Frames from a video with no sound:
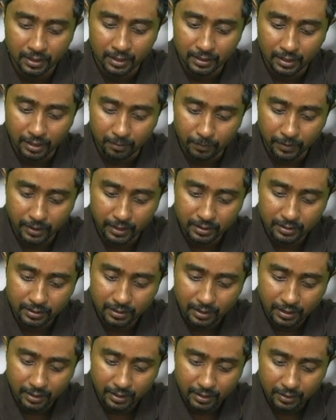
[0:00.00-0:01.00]
That means
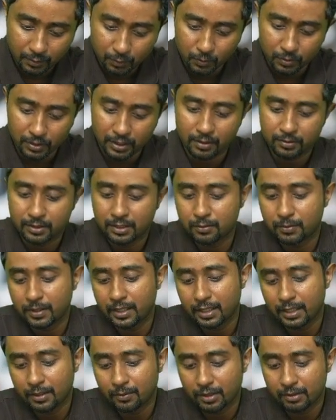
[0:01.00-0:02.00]

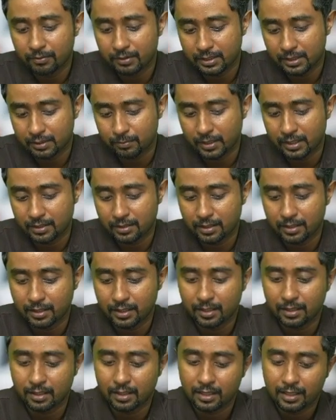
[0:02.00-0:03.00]
2021, which is mentioned
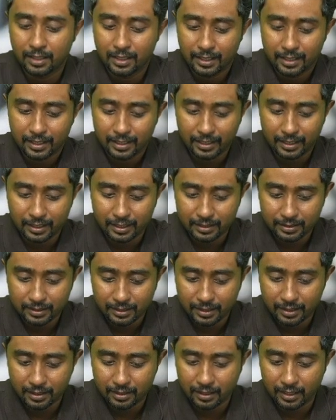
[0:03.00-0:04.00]
here, that is
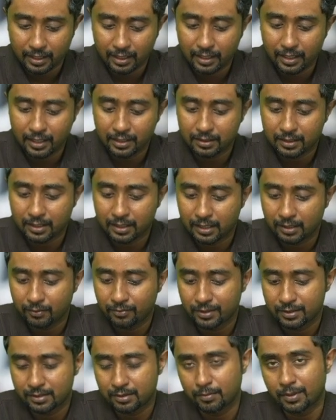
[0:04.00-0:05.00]
year ending
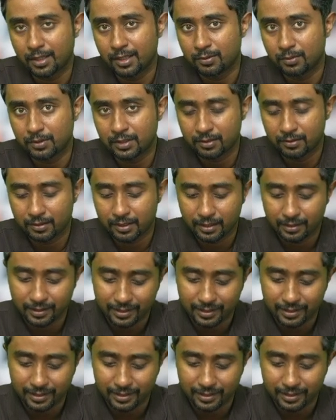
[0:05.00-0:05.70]
31st March 2020.